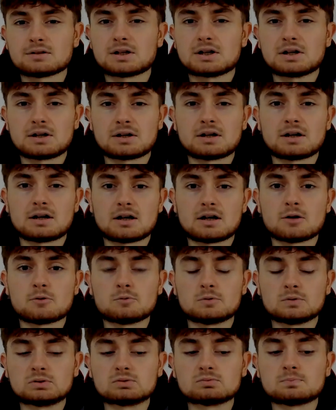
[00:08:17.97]
I
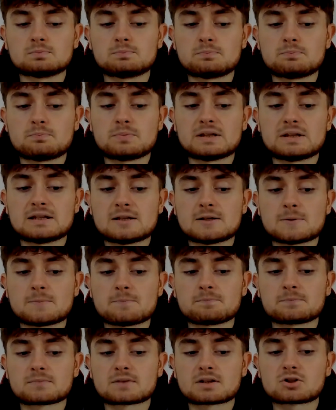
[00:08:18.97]
would be
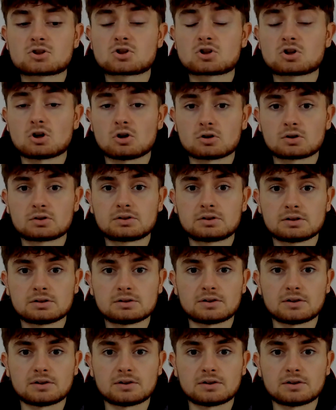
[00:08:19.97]
shocked